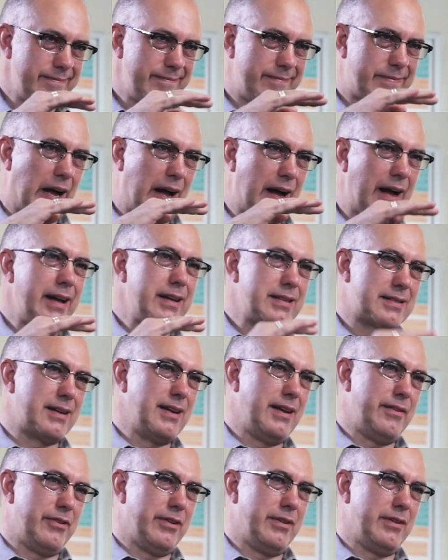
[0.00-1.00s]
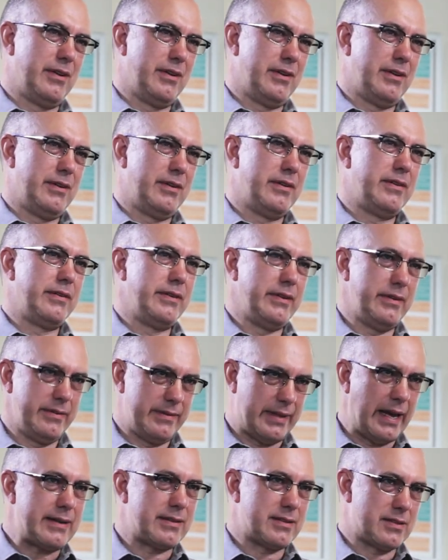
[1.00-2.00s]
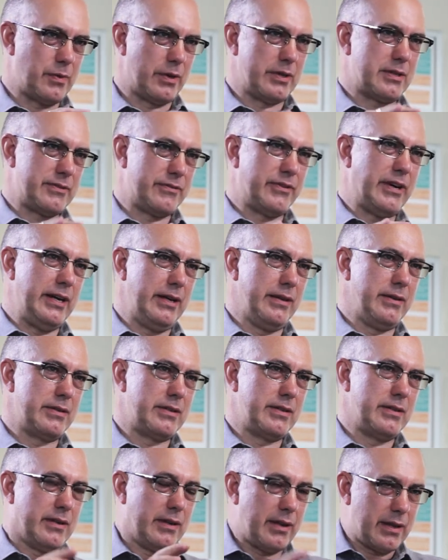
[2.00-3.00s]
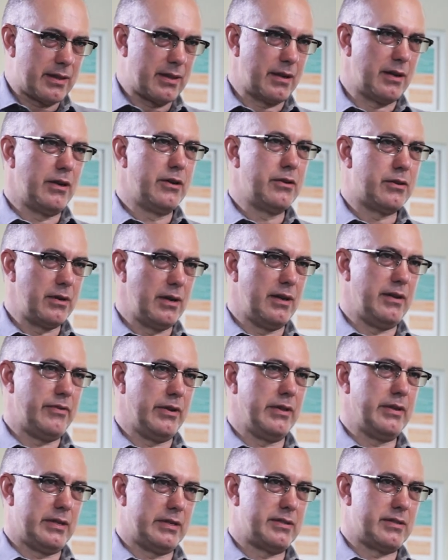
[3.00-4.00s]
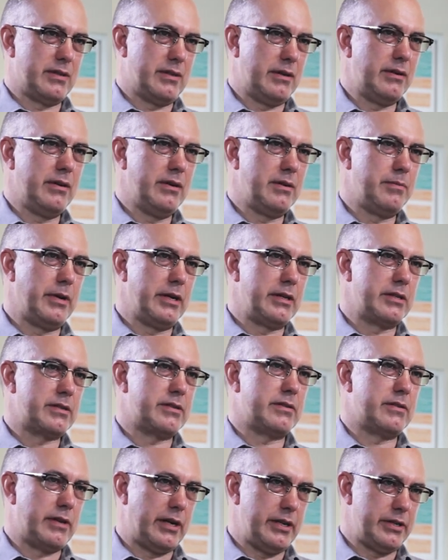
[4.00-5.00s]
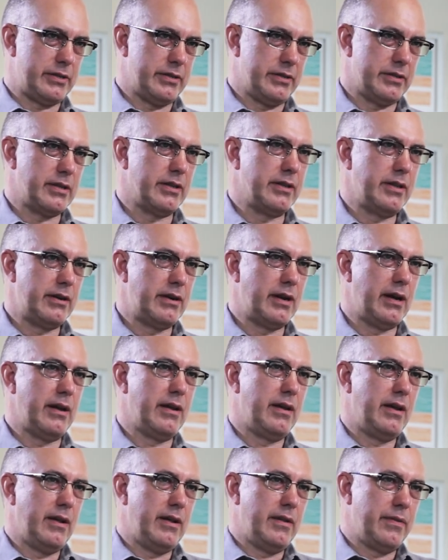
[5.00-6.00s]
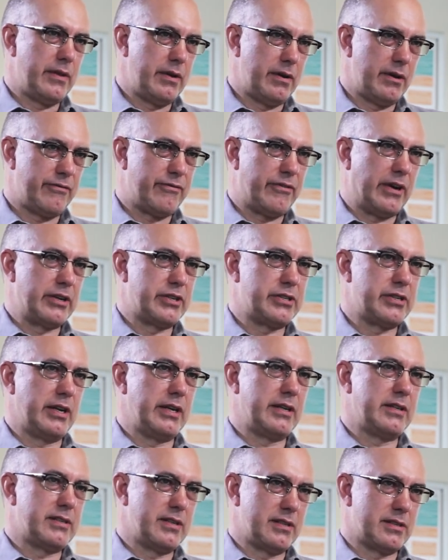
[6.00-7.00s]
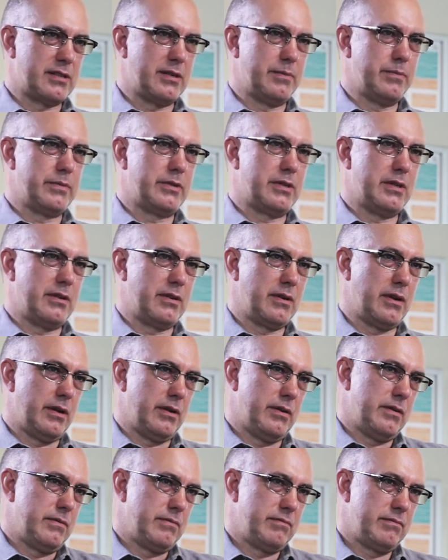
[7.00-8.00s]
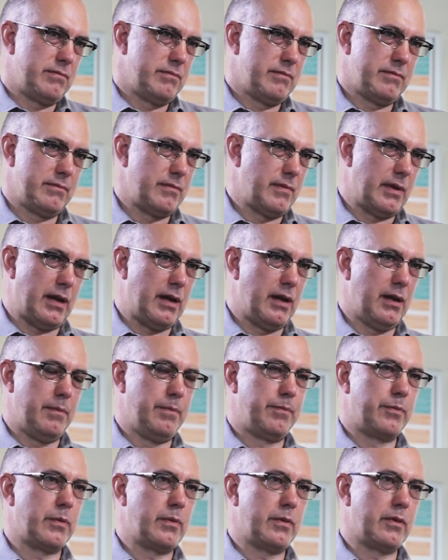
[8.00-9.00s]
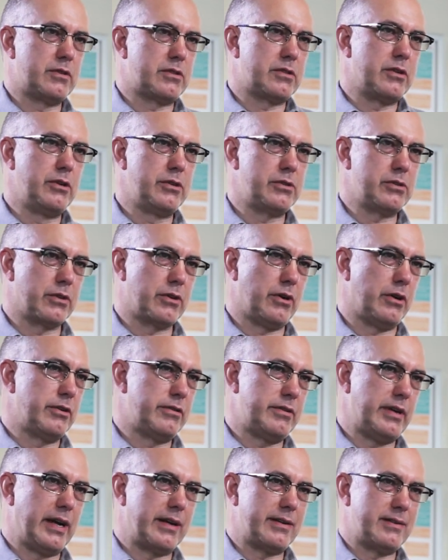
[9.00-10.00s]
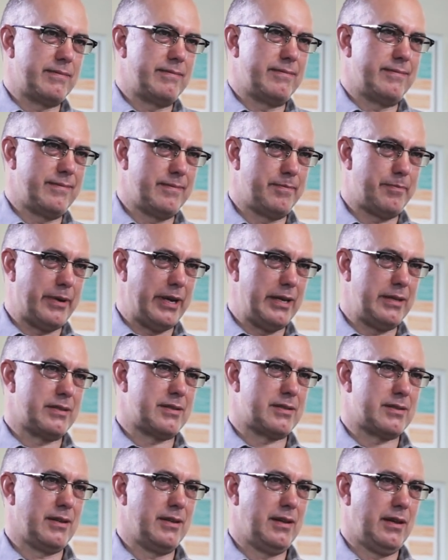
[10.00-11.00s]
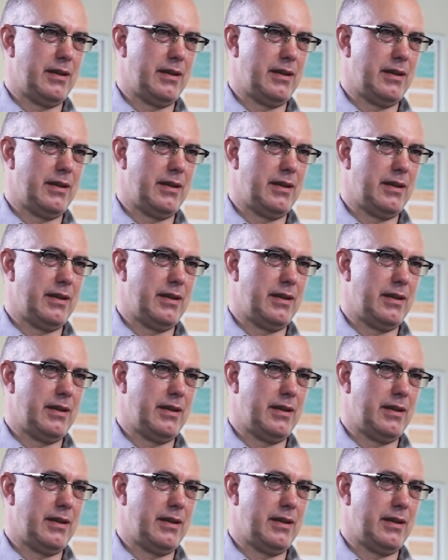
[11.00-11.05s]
highest level, that's what's failed. At the local level, there are administrations and there are functioning systems and social contract-based